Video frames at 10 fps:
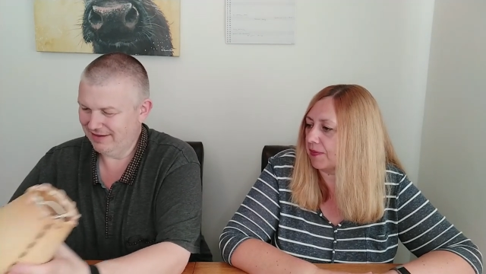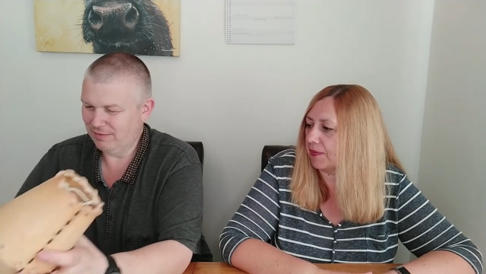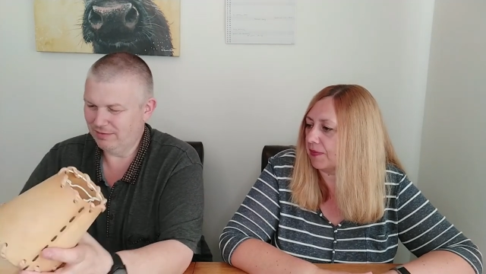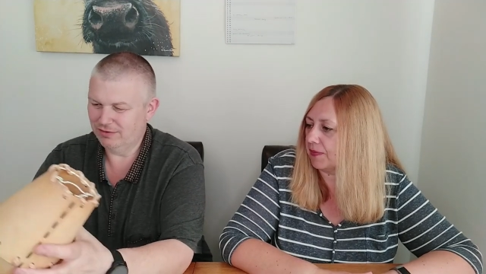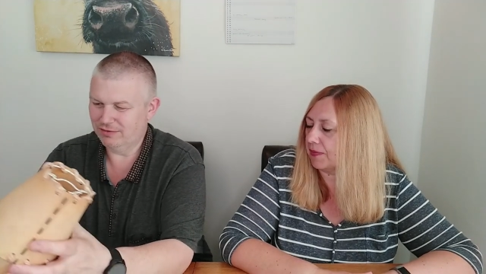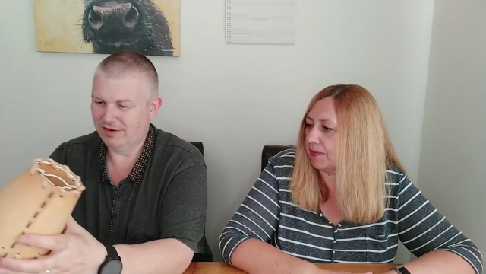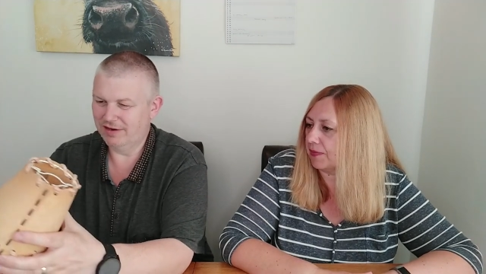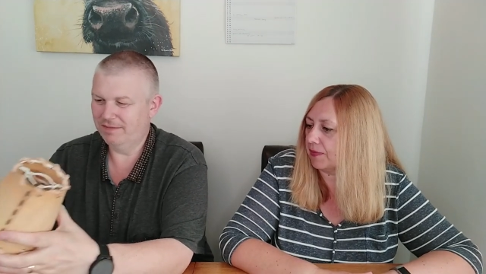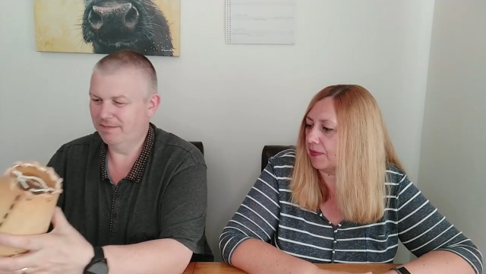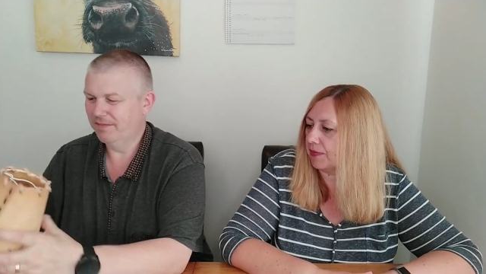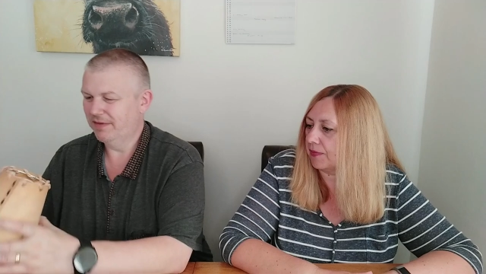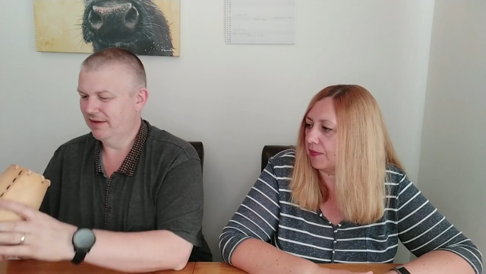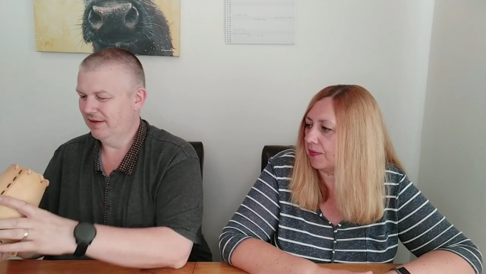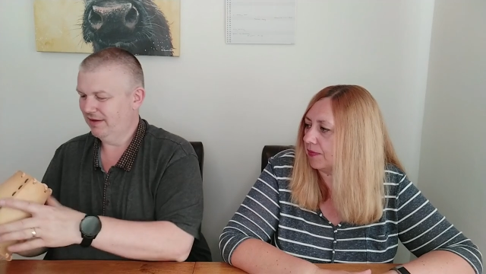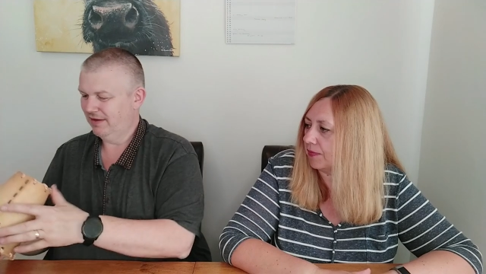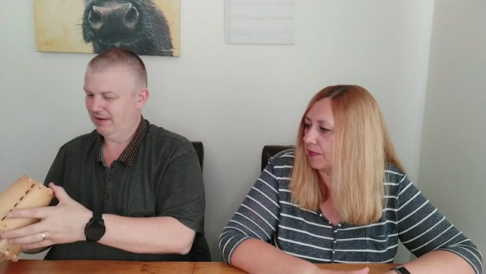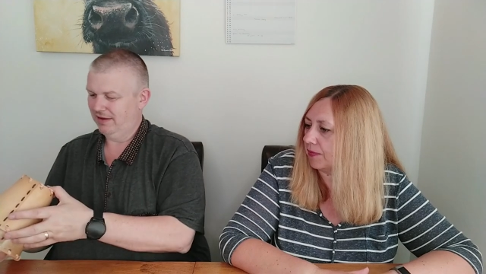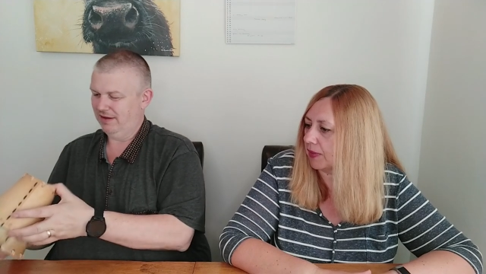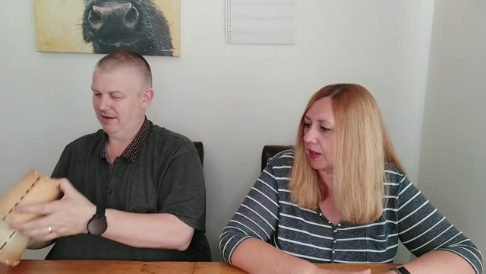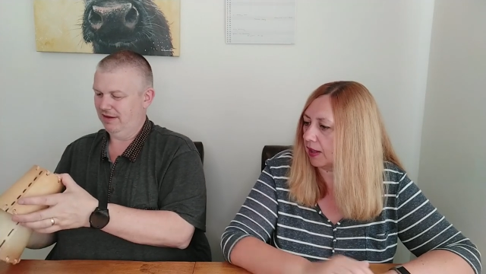Speaker 1: that one's all right.
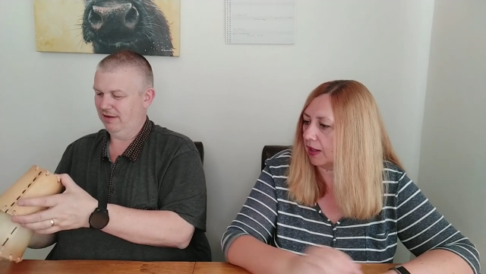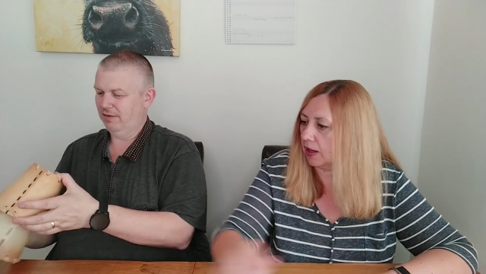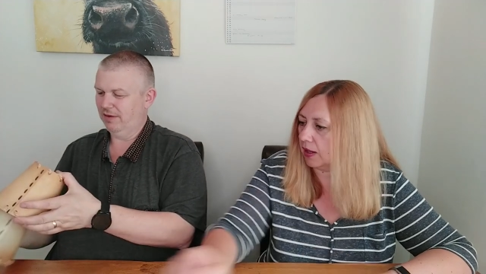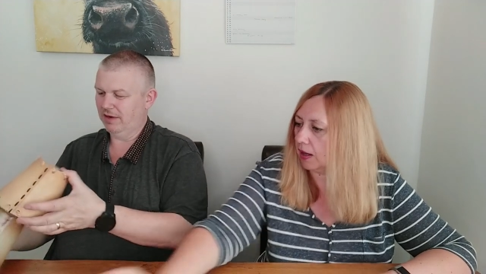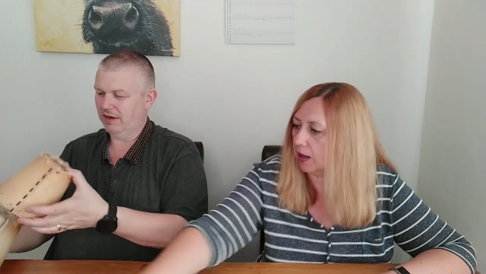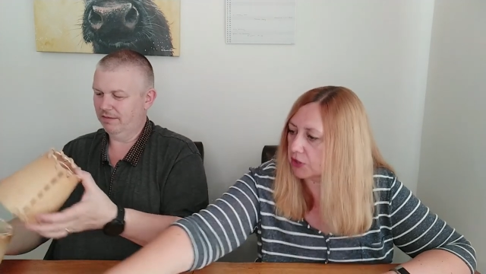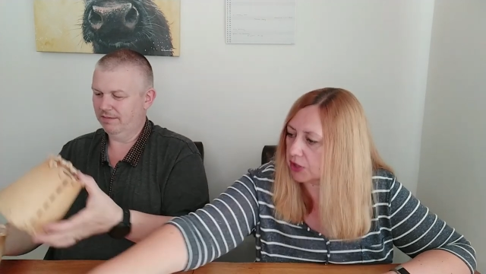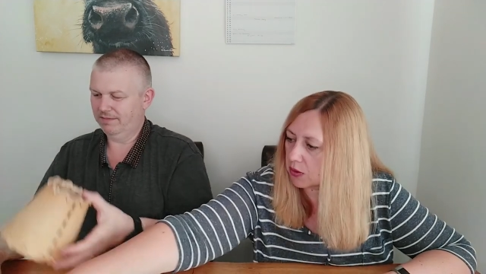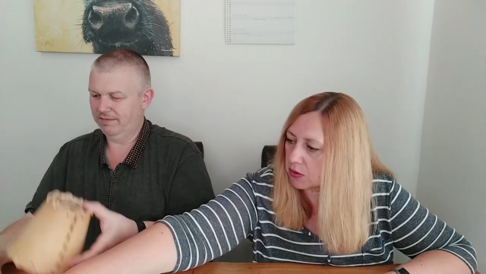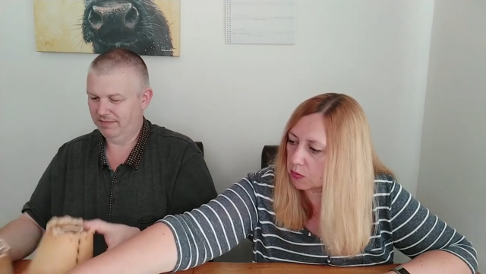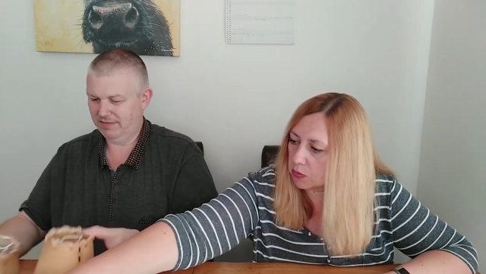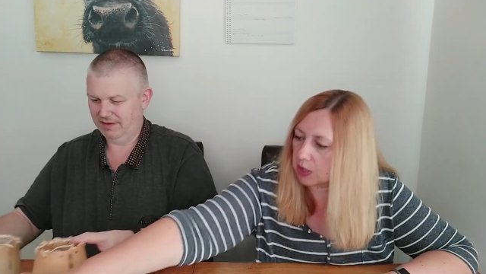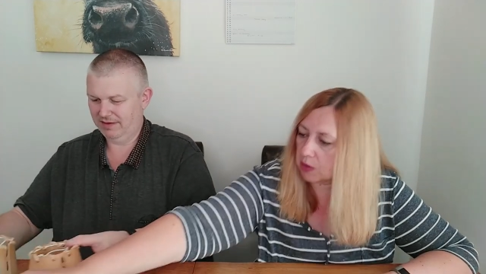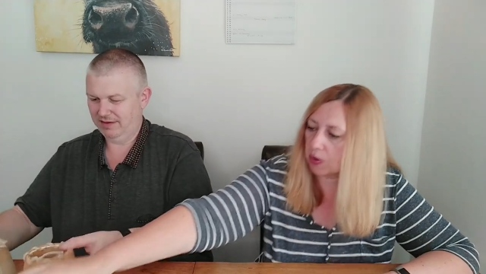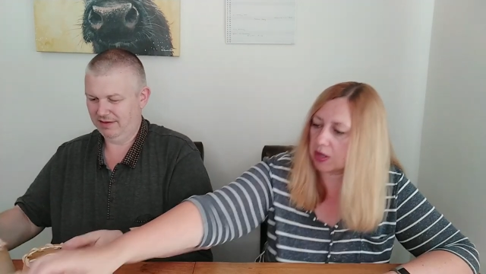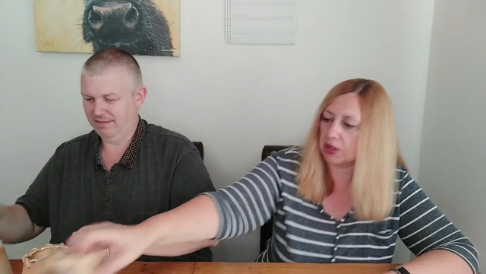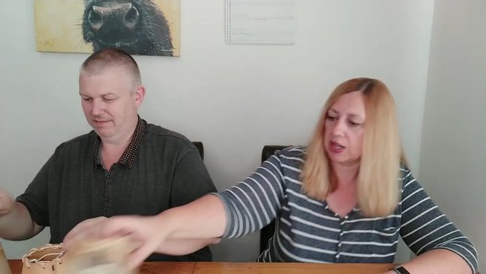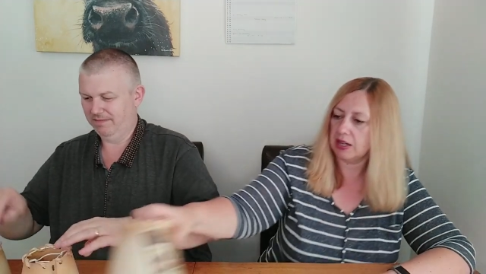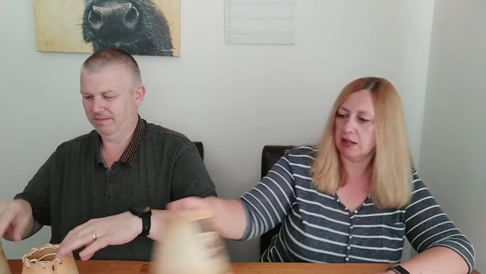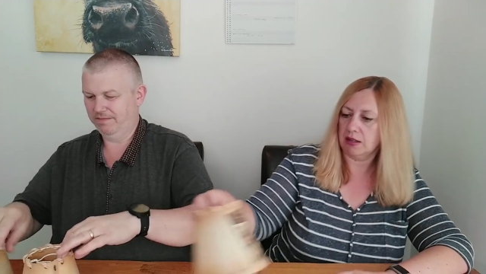Uh, oh, there we go. I'll
Speaker 2: show them the one
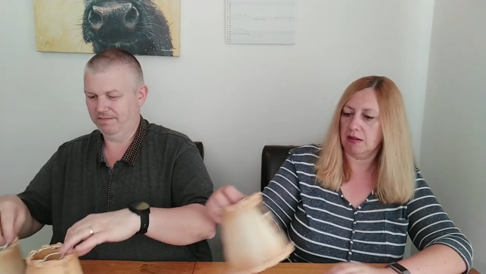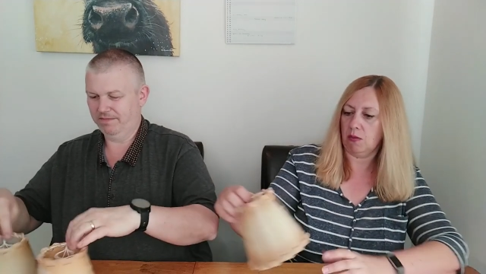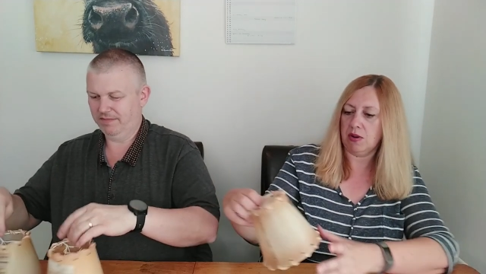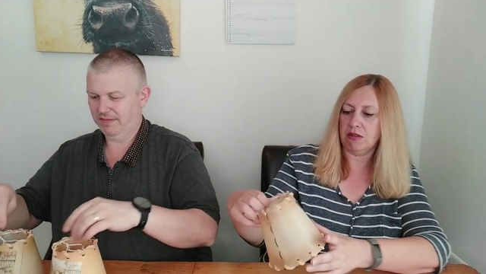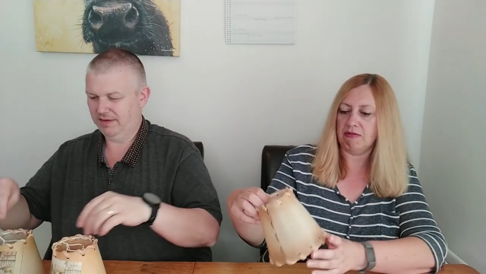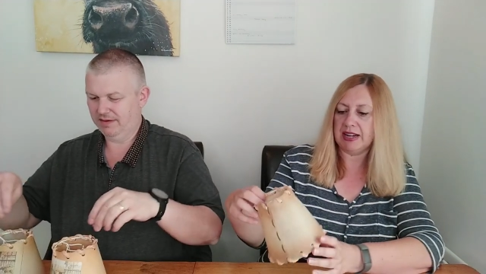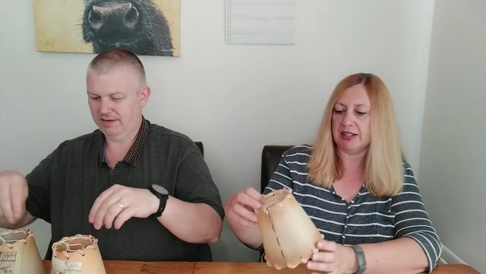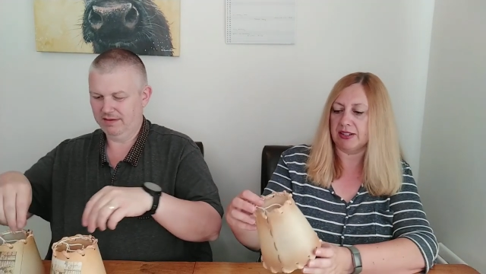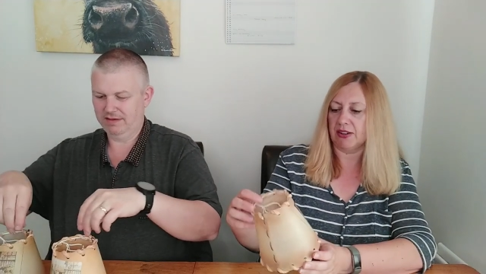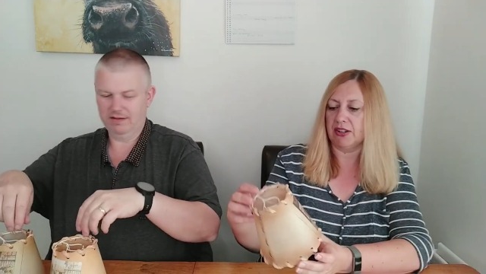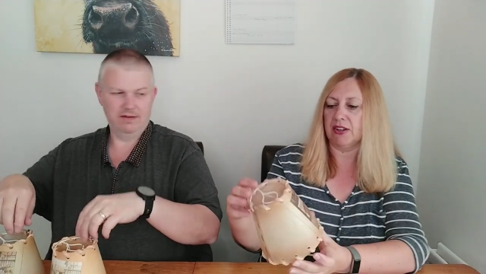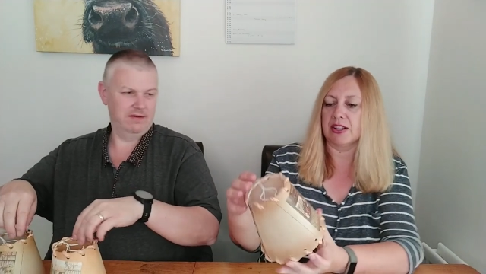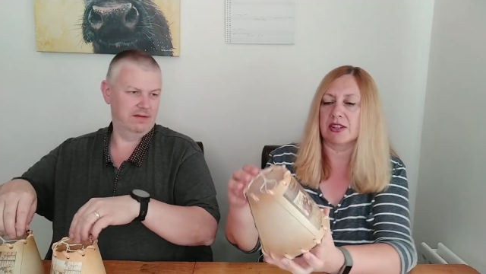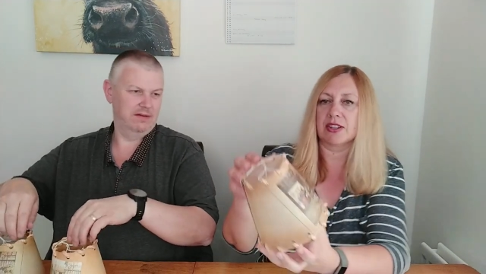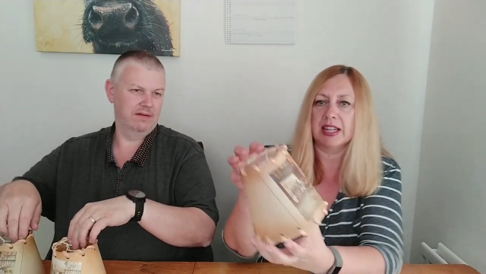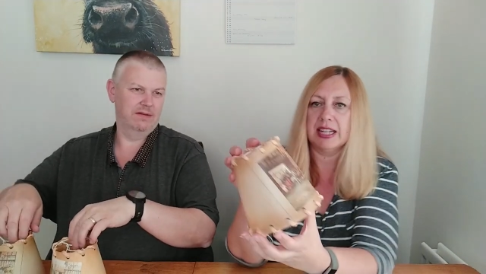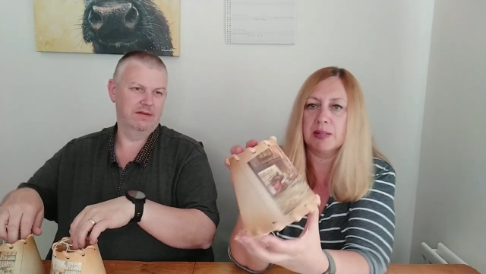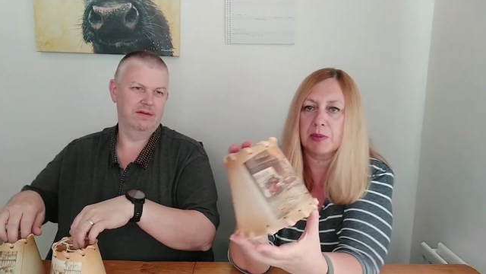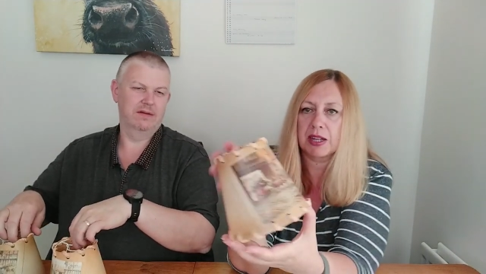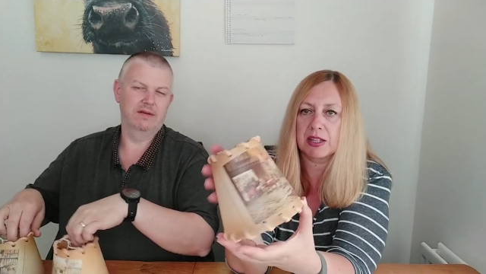of the one of the reasons I liked
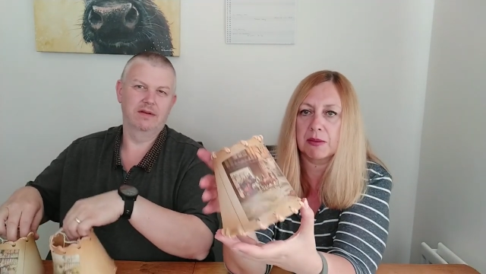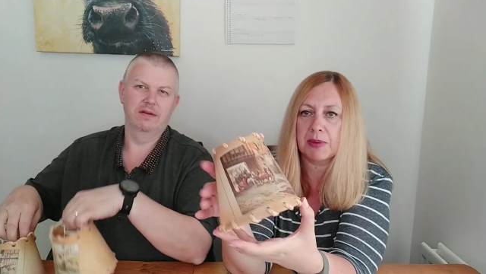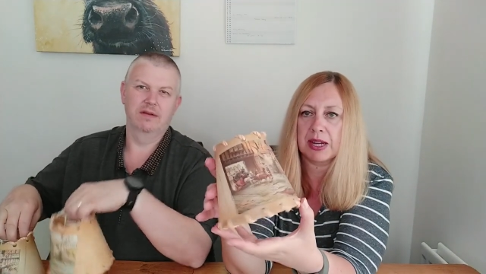these because